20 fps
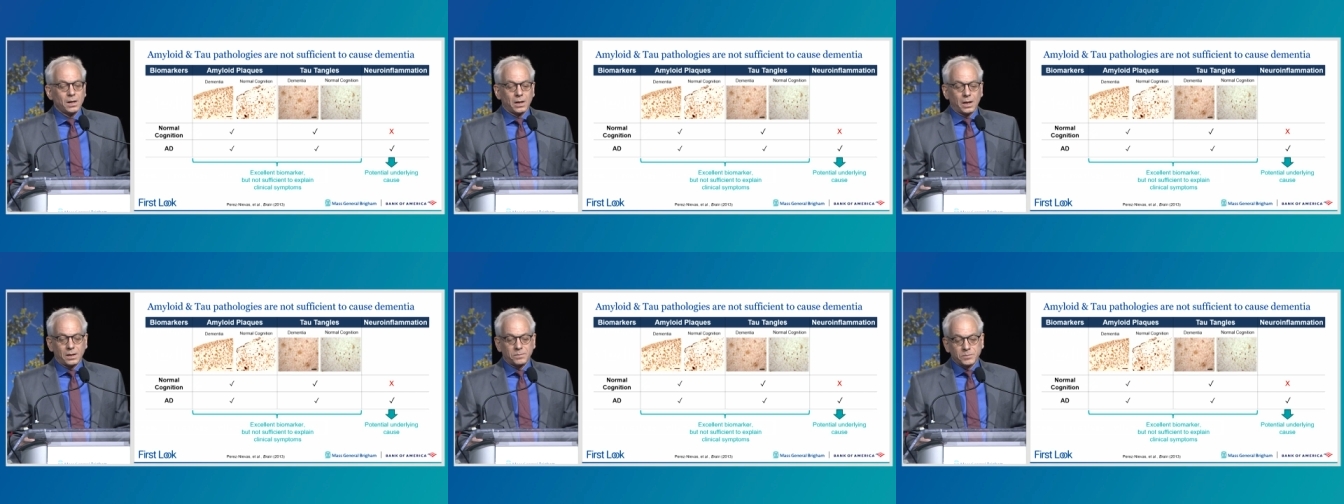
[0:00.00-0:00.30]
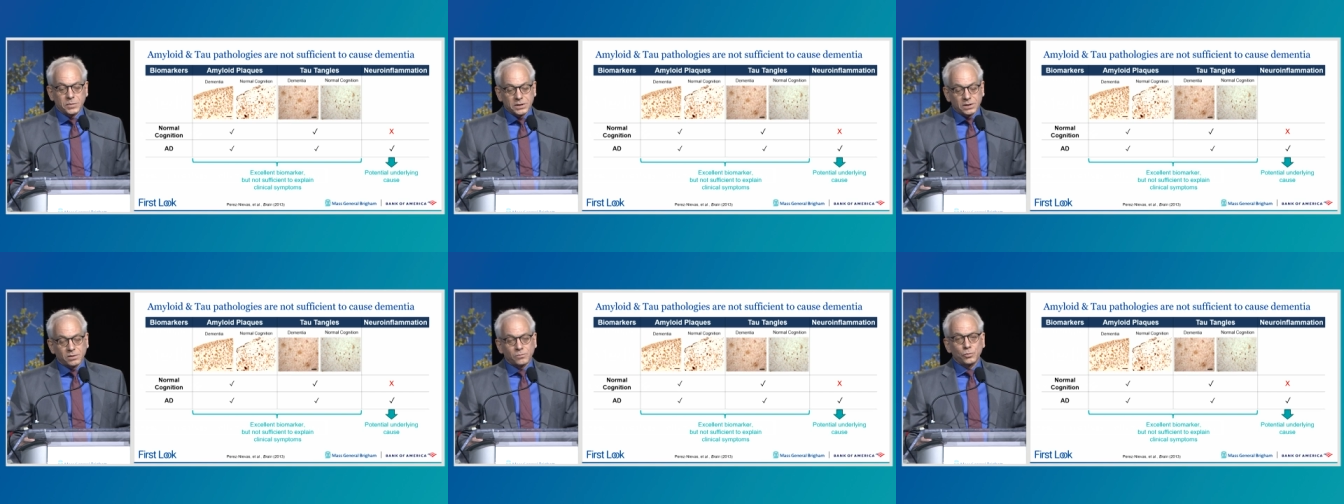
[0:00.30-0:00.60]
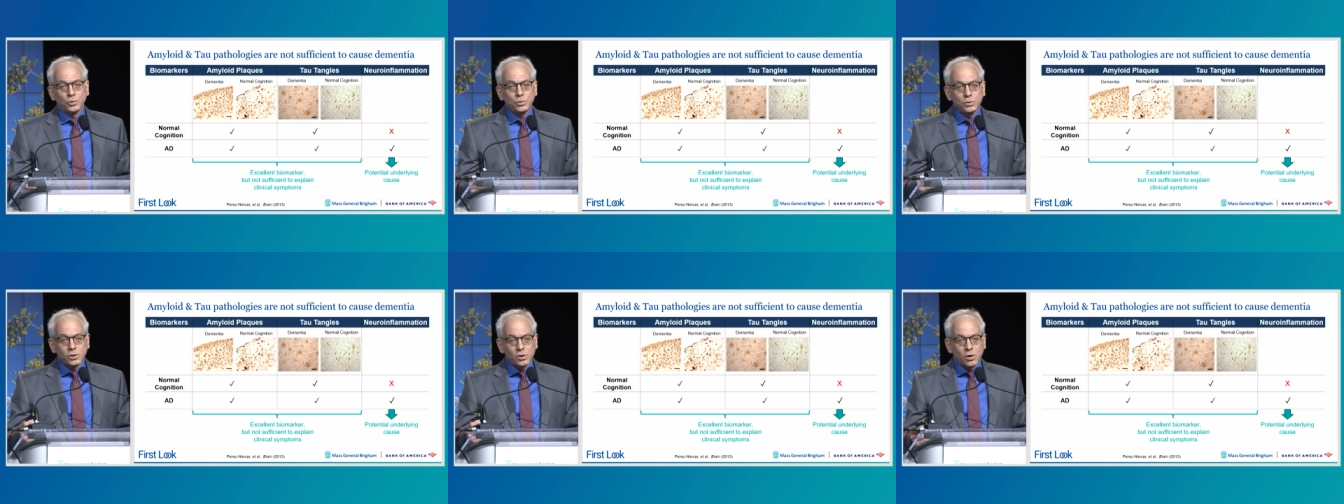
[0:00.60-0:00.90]
And, but the
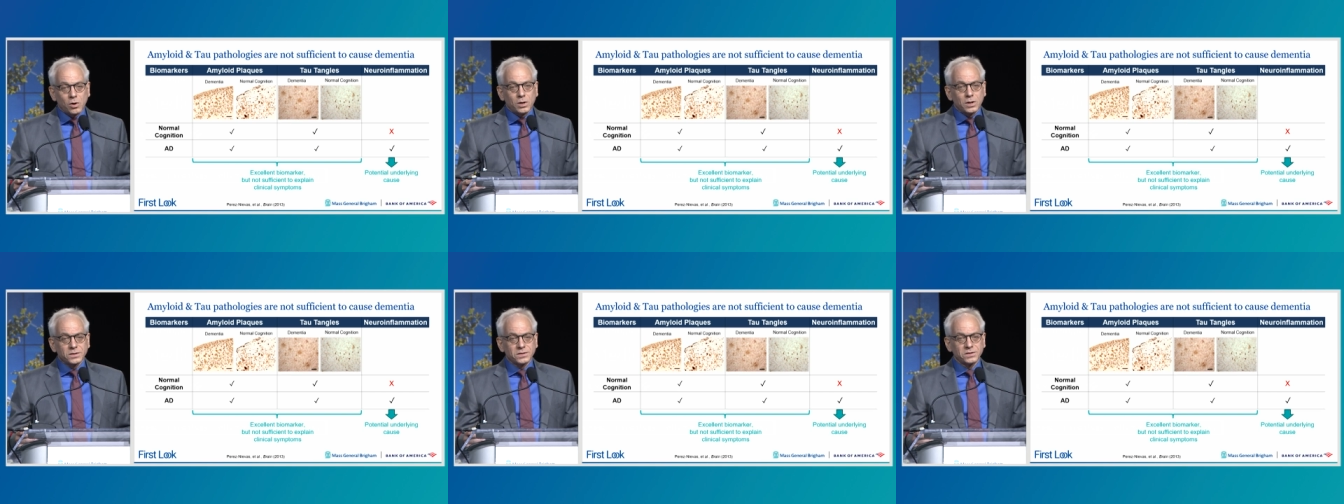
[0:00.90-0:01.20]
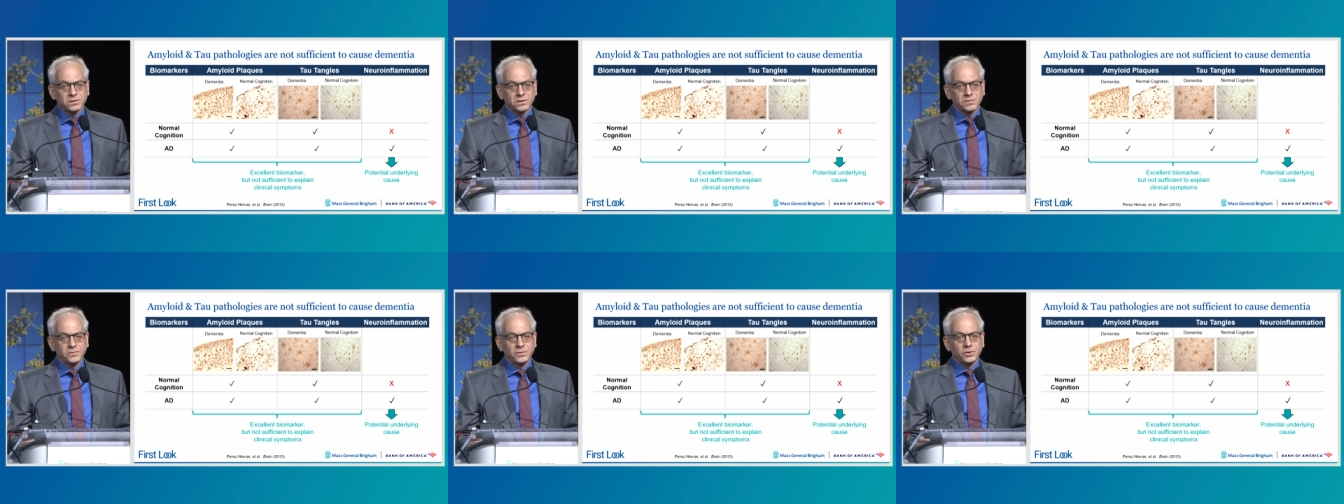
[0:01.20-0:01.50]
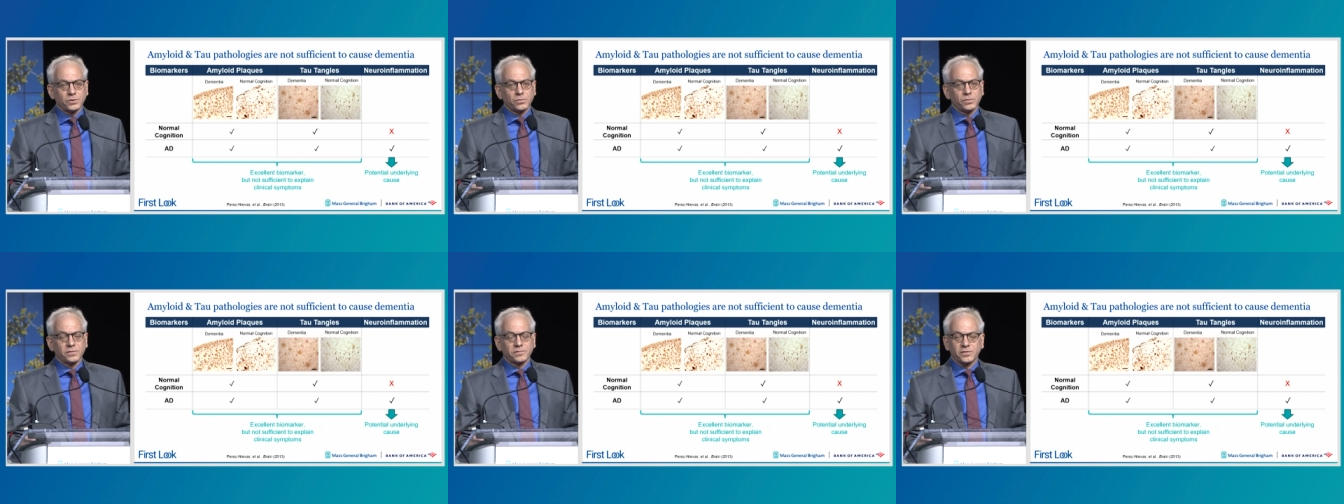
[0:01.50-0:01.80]
root causes of
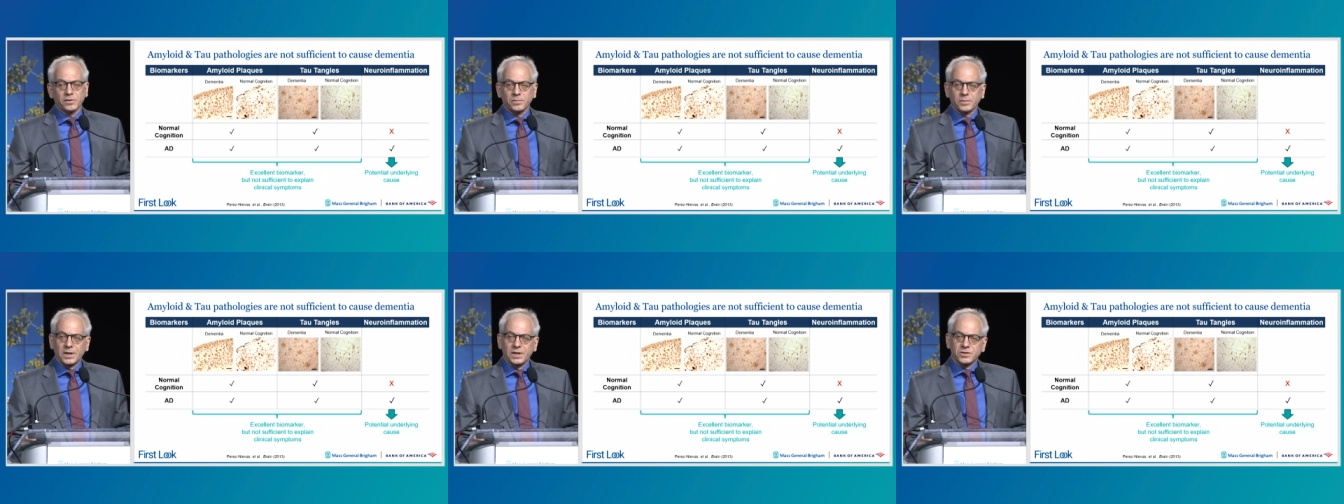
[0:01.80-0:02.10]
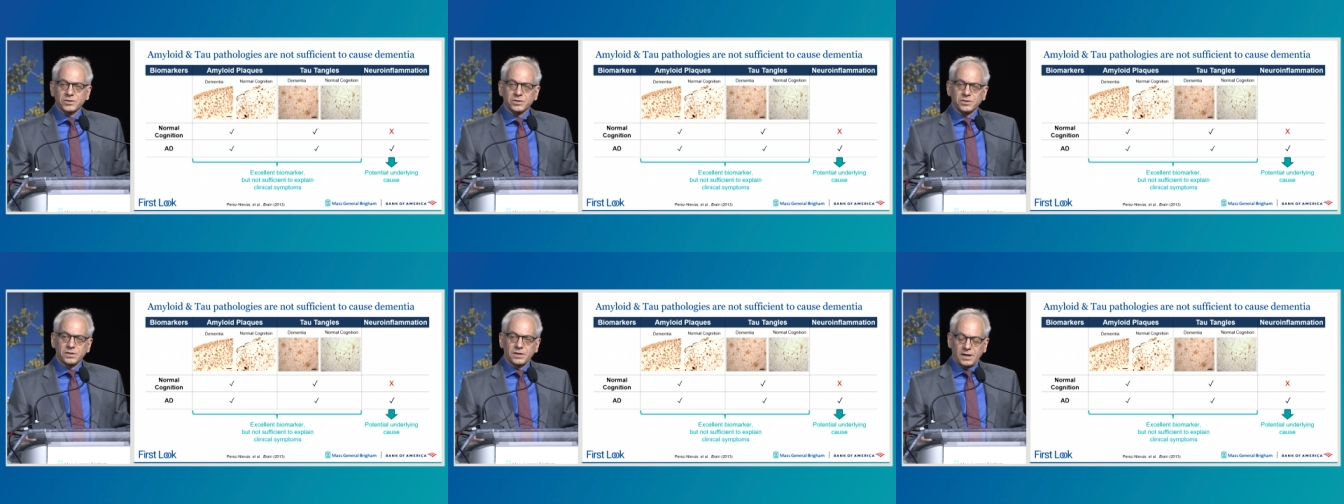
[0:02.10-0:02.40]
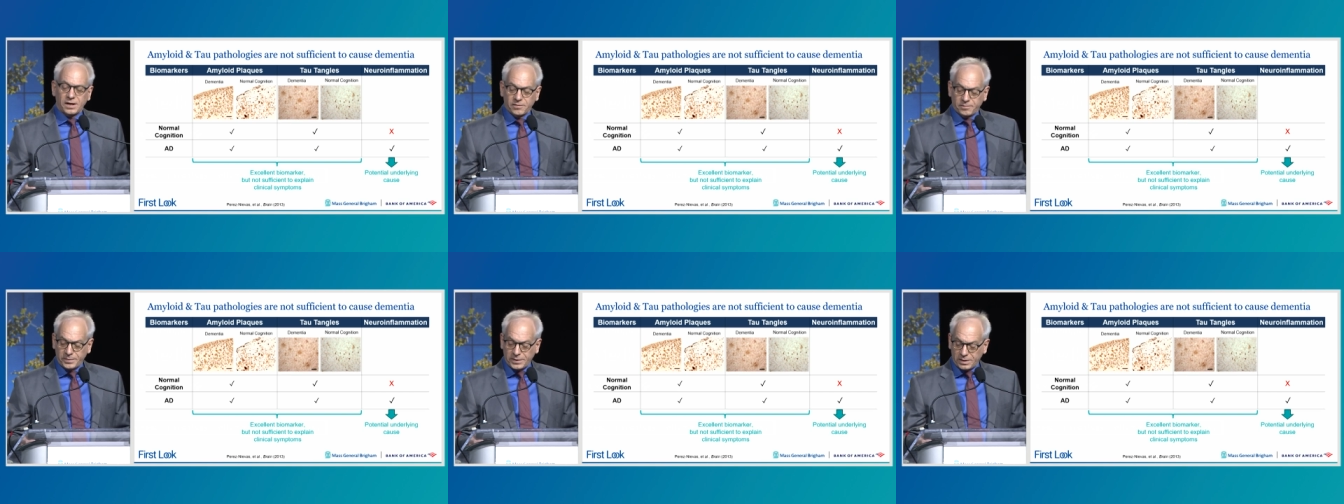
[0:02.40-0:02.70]
neuroinflammation
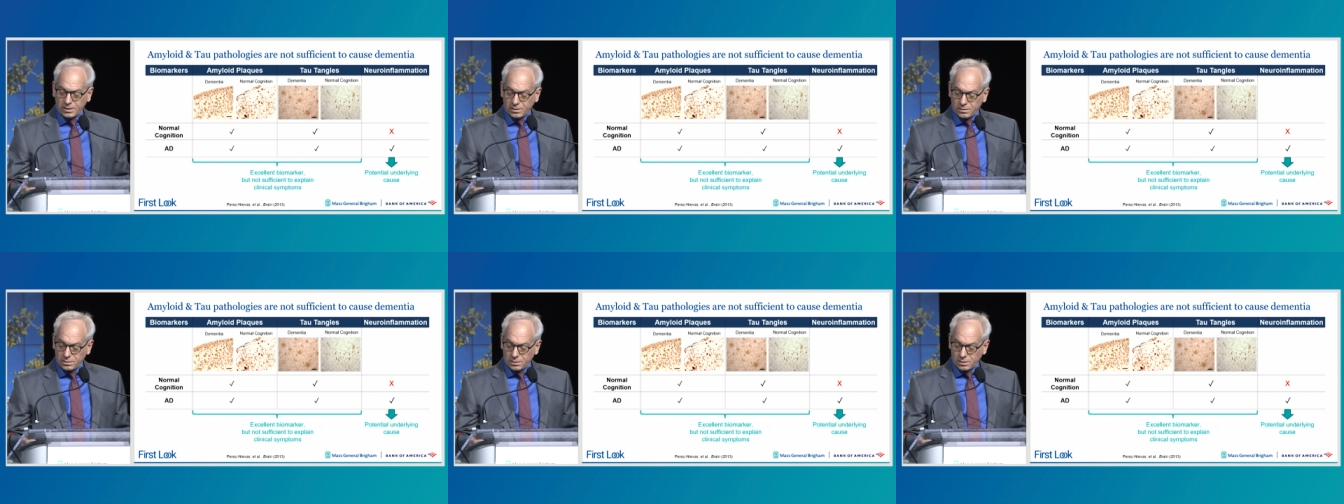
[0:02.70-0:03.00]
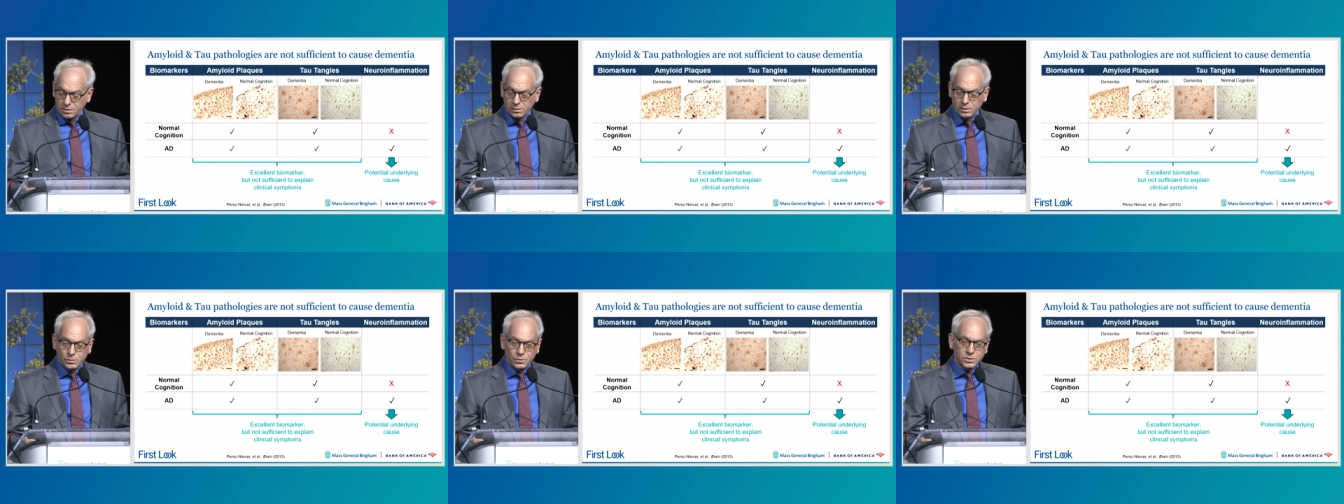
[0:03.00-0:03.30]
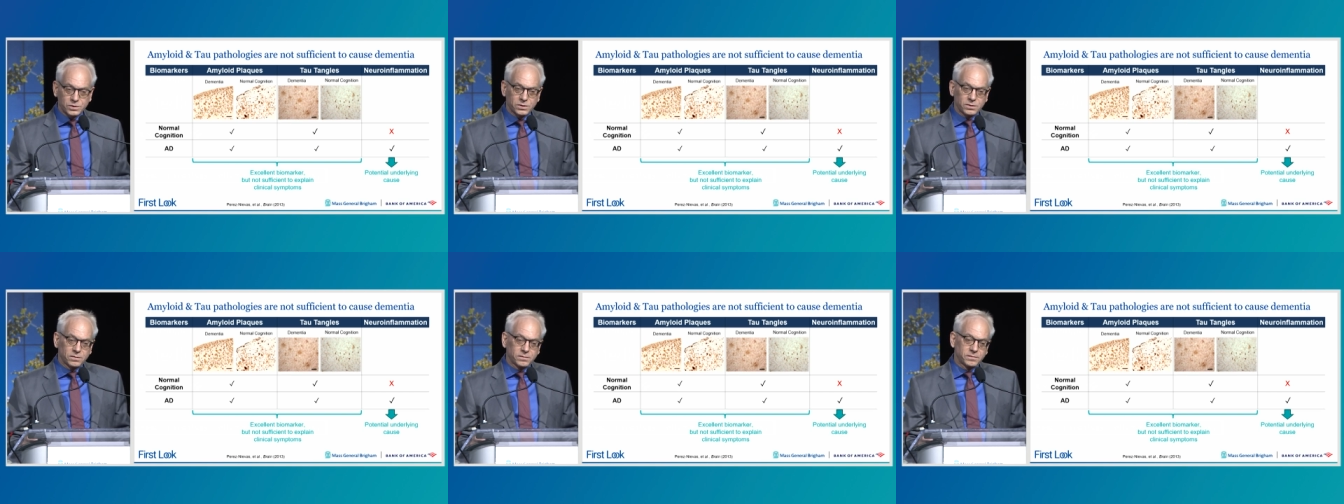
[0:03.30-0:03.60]
have been
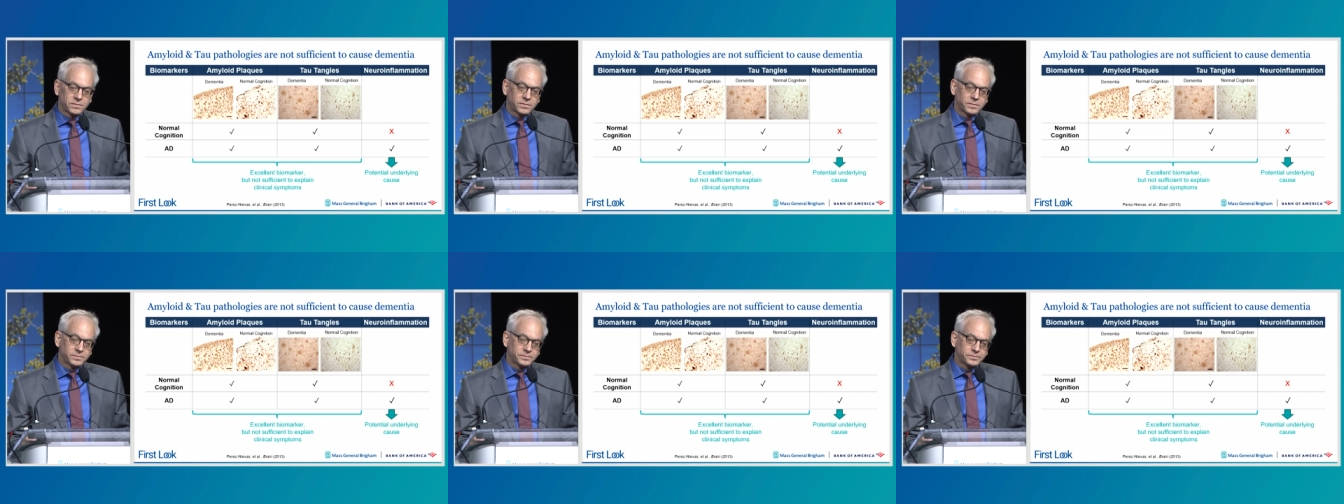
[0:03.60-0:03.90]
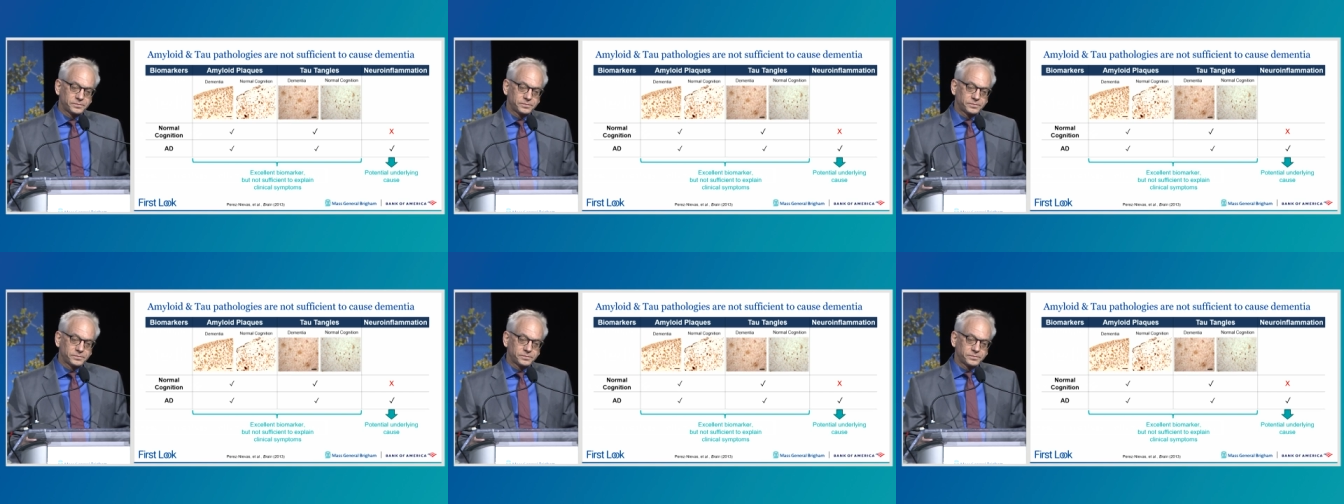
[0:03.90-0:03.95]
elusive.